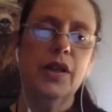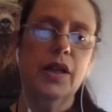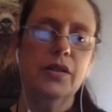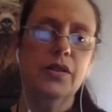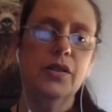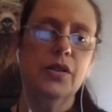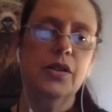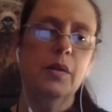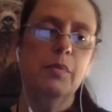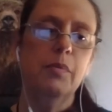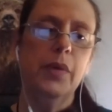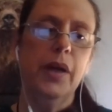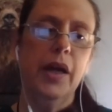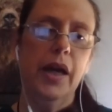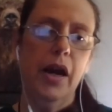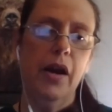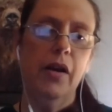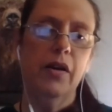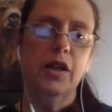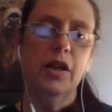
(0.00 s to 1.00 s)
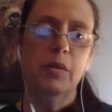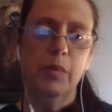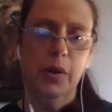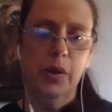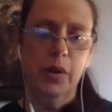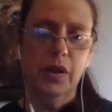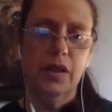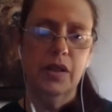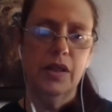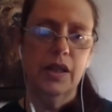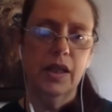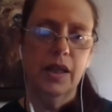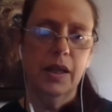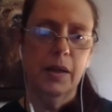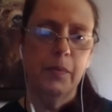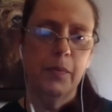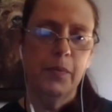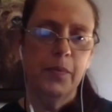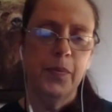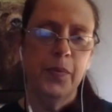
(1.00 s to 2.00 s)
kinship, care, and community.
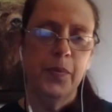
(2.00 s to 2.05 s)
